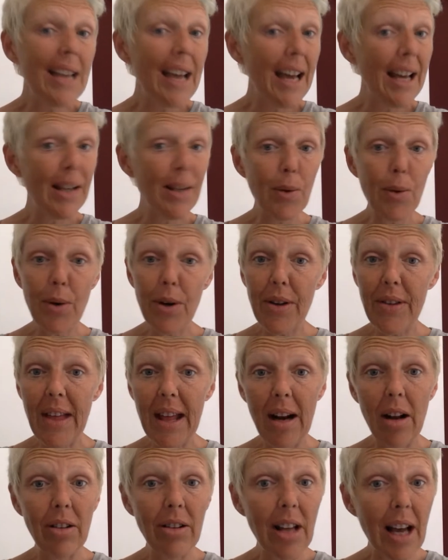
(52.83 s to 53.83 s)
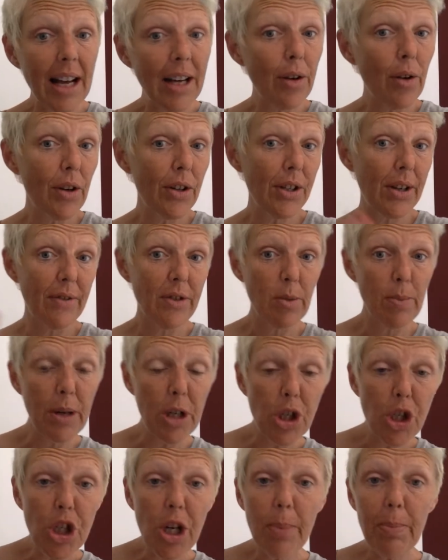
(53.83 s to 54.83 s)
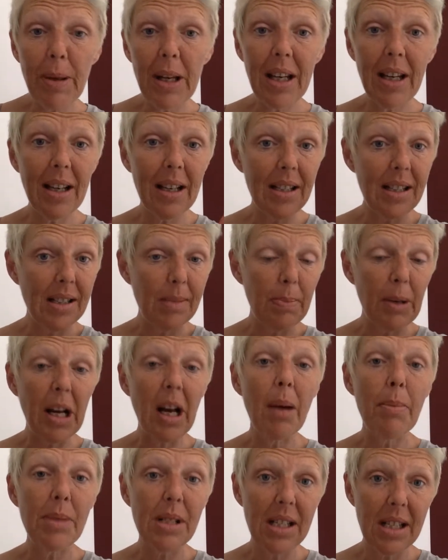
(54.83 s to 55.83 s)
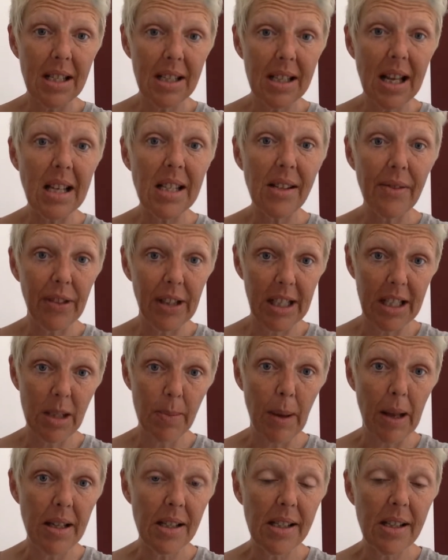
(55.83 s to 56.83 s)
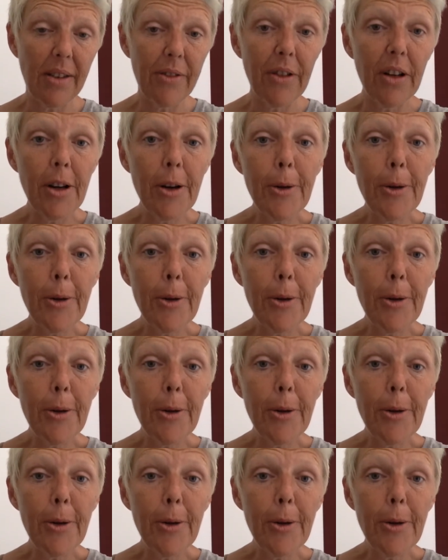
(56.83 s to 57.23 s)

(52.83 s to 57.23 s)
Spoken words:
And to order that online, you also have to pay shipping. It becomes excessively expensive.